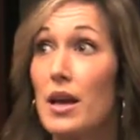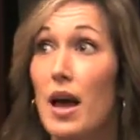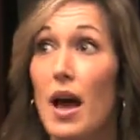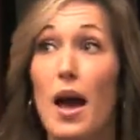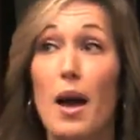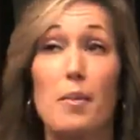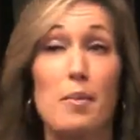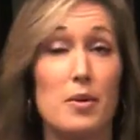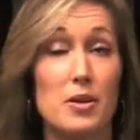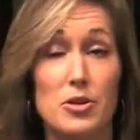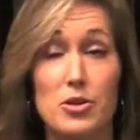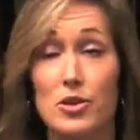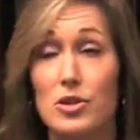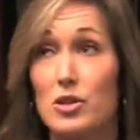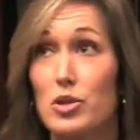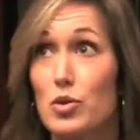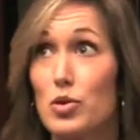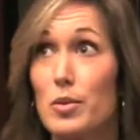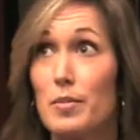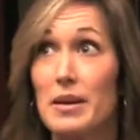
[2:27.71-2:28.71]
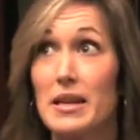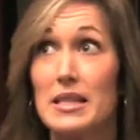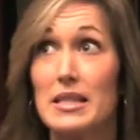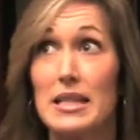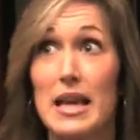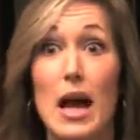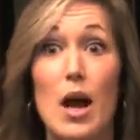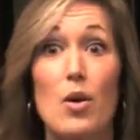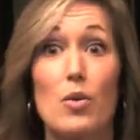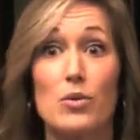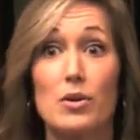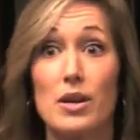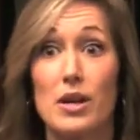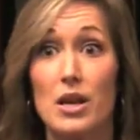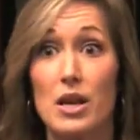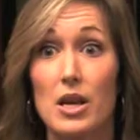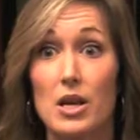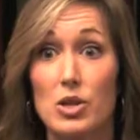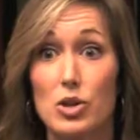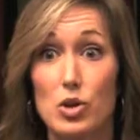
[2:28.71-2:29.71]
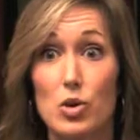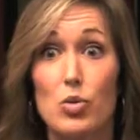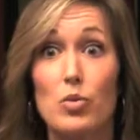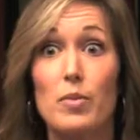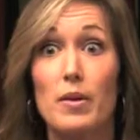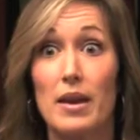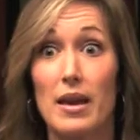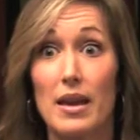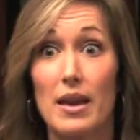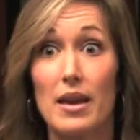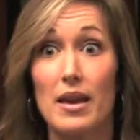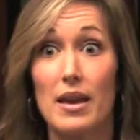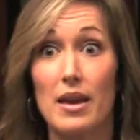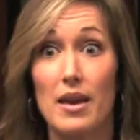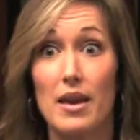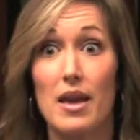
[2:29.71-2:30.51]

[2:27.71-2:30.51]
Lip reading: I picture it streaming down to me